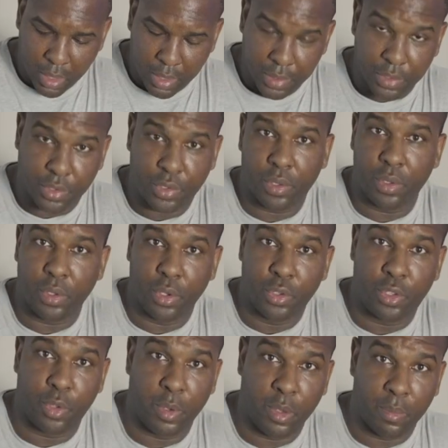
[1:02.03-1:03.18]
This
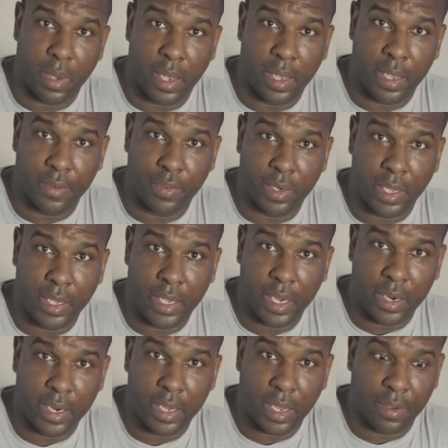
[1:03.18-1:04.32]
used to be my everyday carry.